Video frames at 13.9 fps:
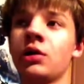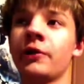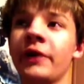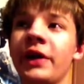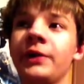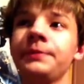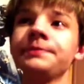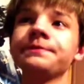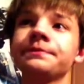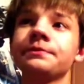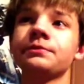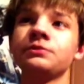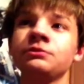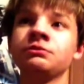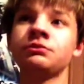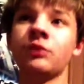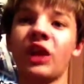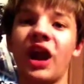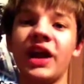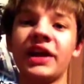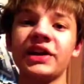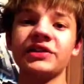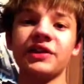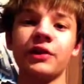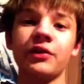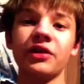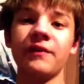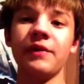well, I guess I
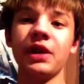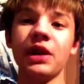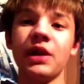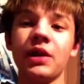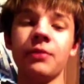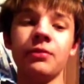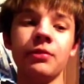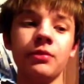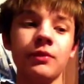don't have any